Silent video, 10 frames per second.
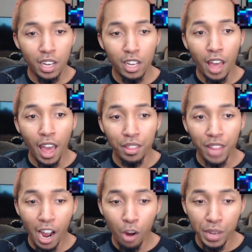and
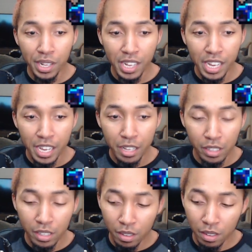now we need
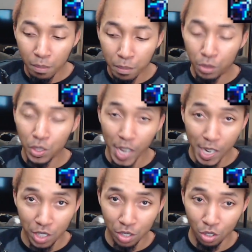
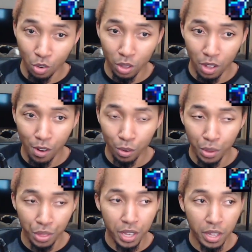mutations to go along
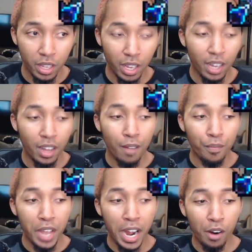with it.
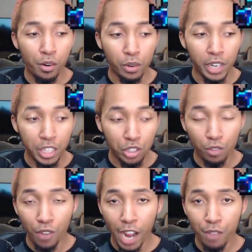Now, it's
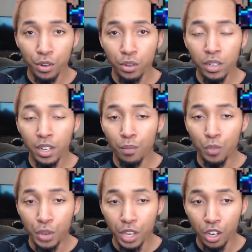survival,
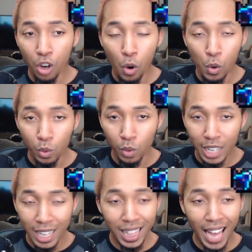you can go
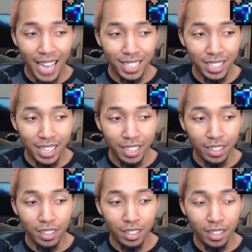classic
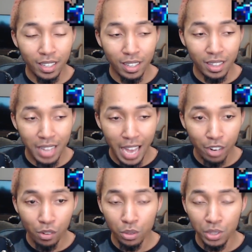
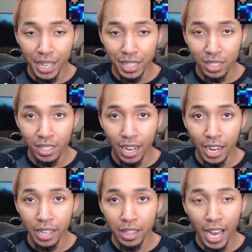Necro Dead
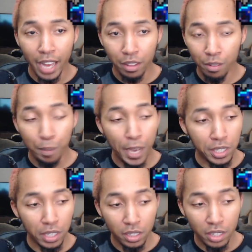Inside. That
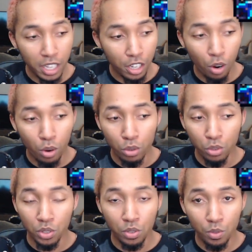basically
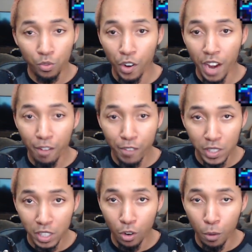goes for every
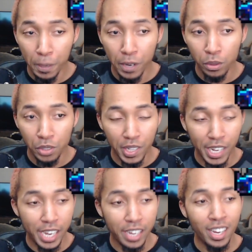single build today.